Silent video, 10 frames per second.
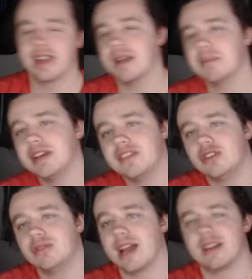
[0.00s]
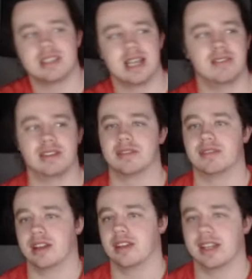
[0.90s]
I mean, if you count 10th at the
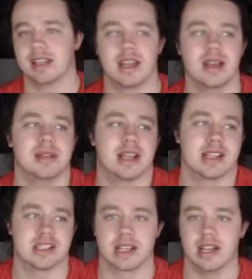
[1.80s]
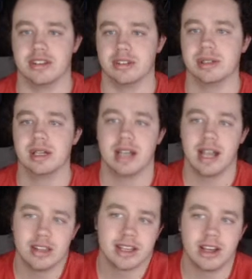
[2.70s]
front, I guess I kind of do. I
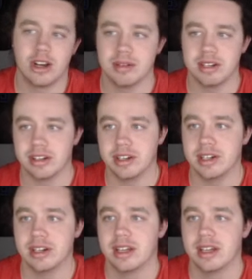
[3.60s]
like Allmendinger here.